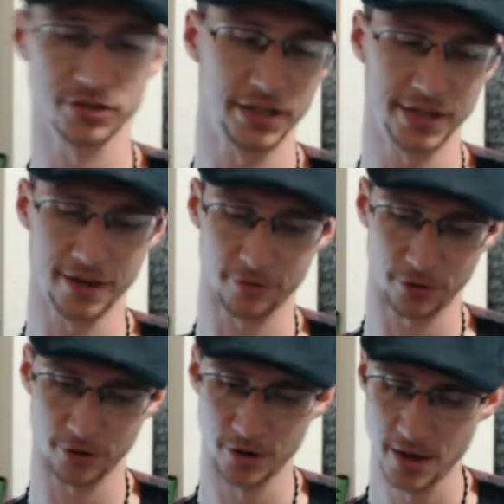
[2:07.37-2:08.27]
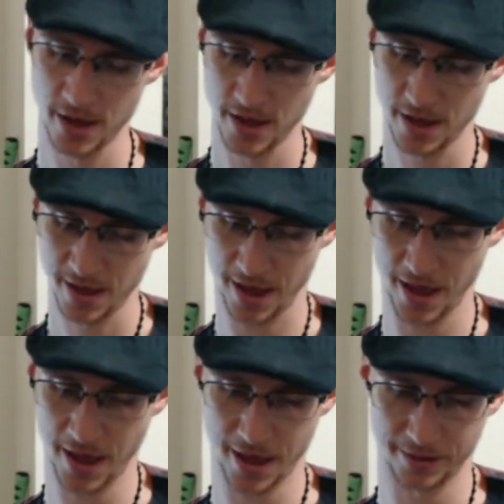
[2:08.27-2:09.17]
thing ever,
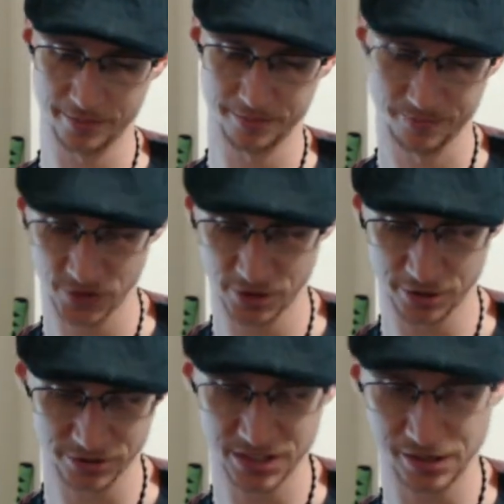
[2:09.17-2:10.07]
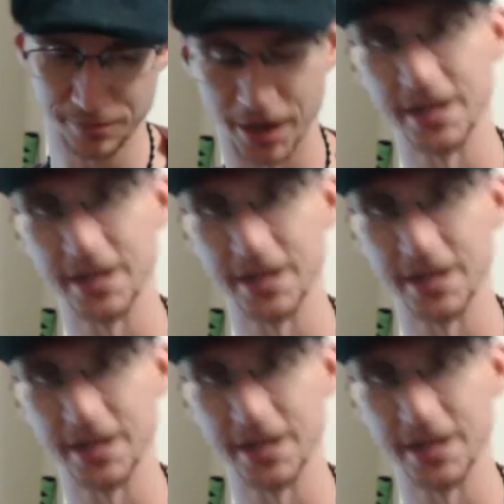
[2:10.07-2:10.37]
and, you know, seeing my